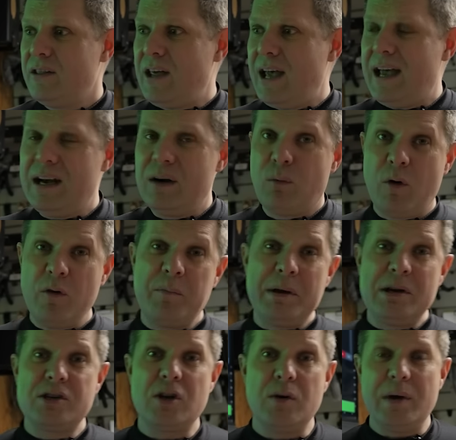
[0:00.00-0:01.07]
Then what we've
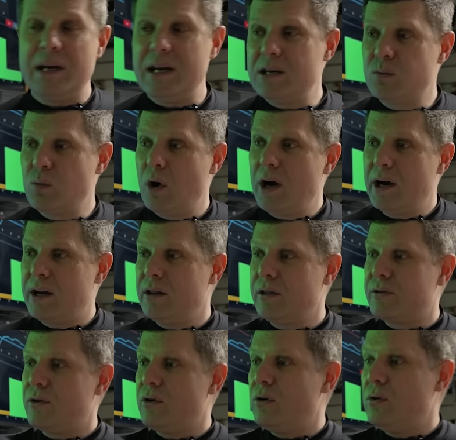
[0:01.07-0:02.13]
been doing is
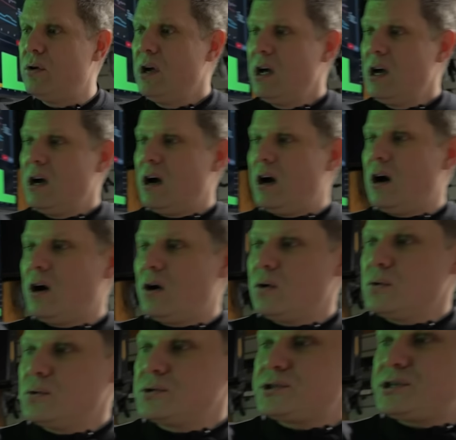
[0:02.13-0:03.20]
working through a whole